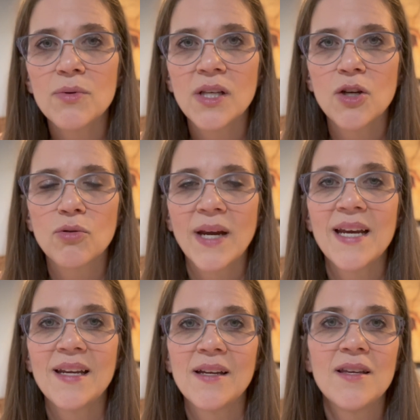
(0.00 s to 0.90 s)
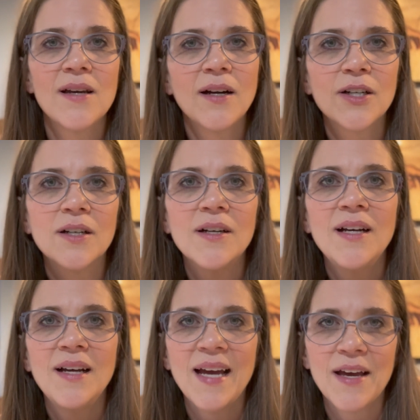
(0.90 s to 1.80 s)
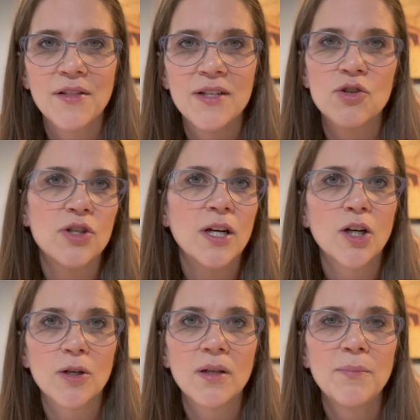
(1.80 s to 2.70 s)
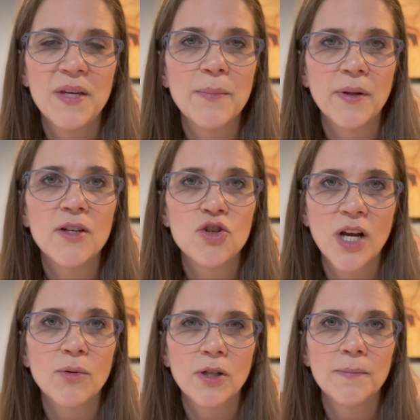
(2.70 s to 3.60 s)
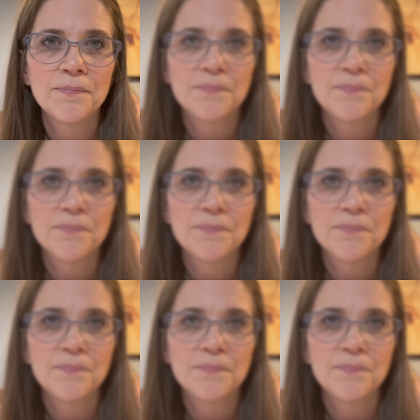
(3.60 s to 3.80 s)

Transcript: really great in younger athletes or younger people in general.